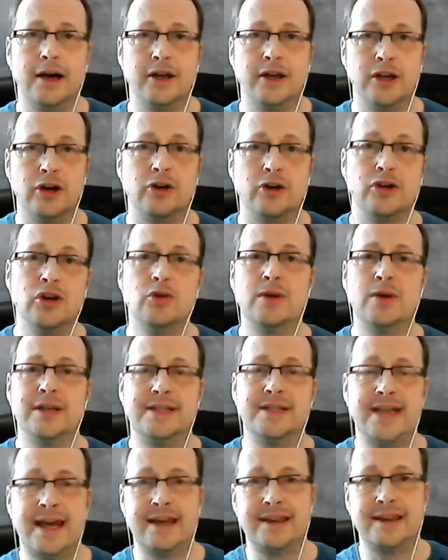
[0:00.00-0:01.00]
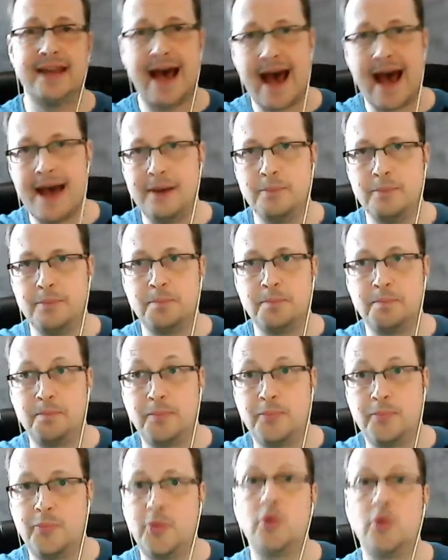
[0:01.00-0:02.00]
you can take that
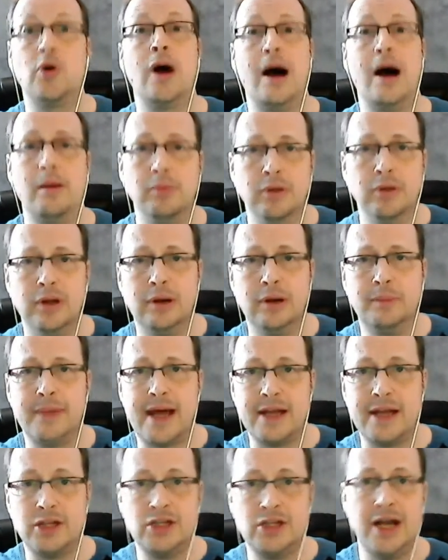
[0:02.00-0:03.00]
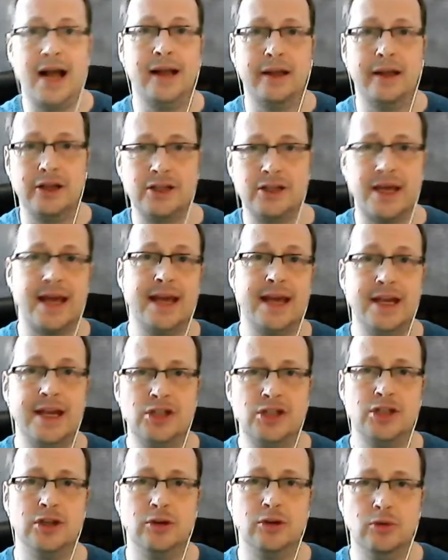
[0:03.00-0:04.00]
problem, that challenge, that
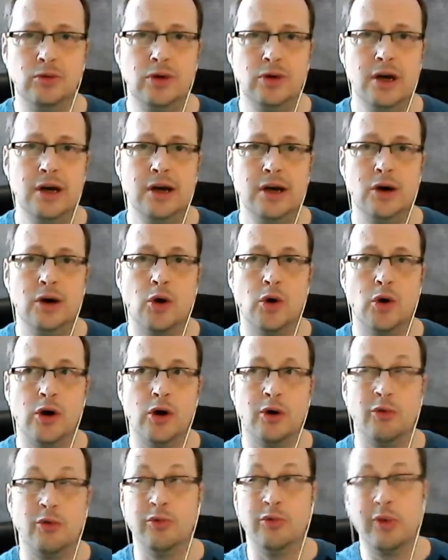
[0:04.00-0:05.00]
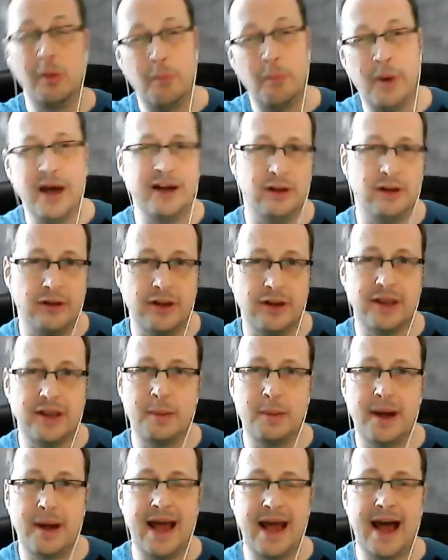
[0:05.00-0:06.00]
issue or rebuttal that they
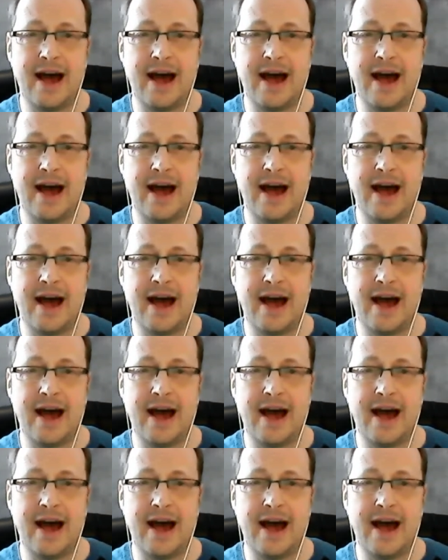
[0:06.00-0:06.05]
might